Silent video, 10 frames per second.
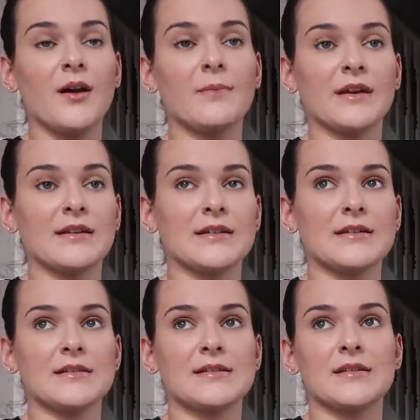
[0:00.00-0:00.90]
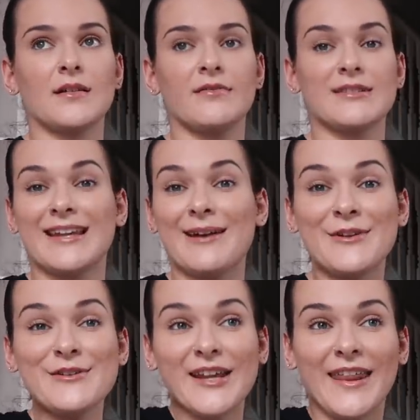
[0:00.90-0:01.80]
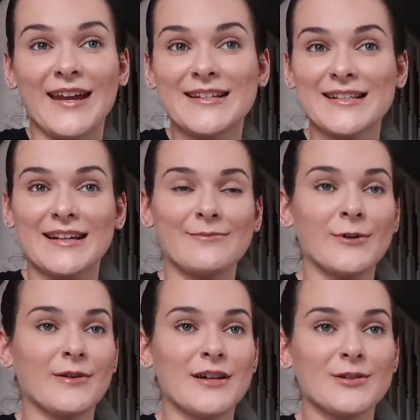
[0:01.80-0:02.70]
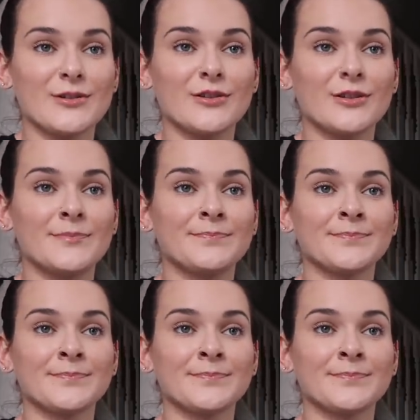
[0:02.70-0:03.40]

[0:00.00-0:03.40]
Because obviously I'm new to this and I'm not quite sure